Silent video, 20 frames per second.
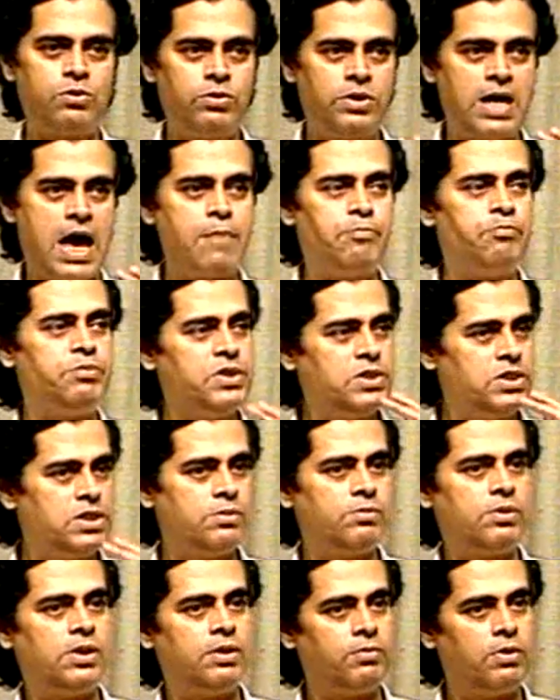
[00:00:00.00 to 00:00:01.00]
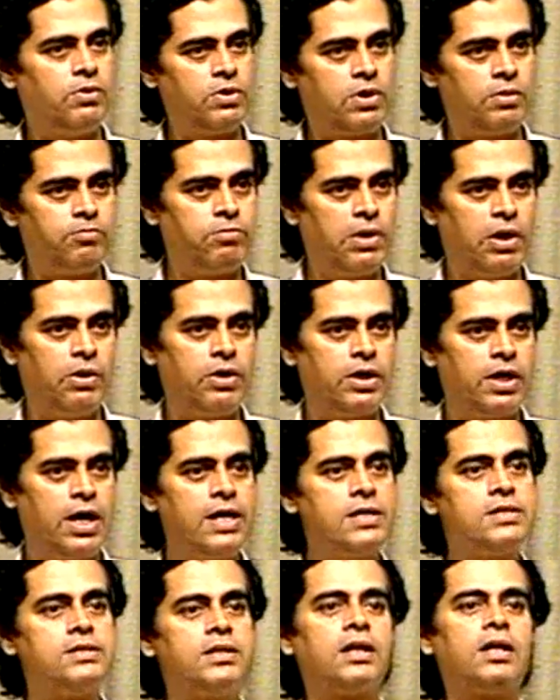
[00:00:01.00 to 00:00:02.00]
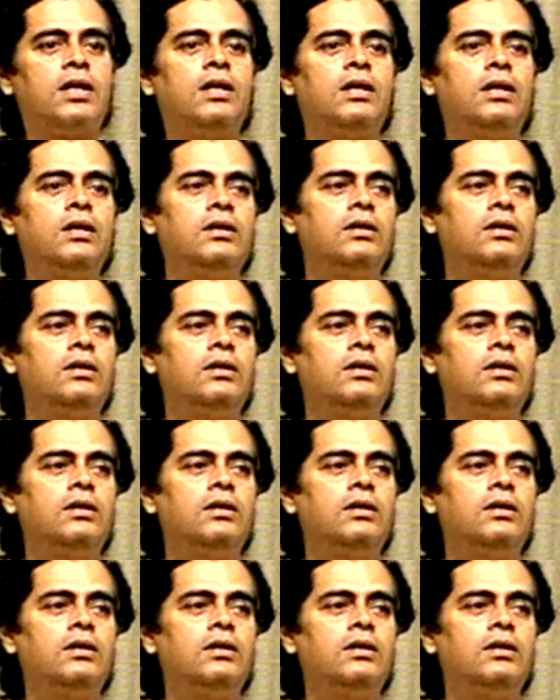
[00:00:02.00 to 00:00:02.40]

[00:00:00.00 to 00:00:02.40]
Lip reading: appreciable amount of power. And secondly,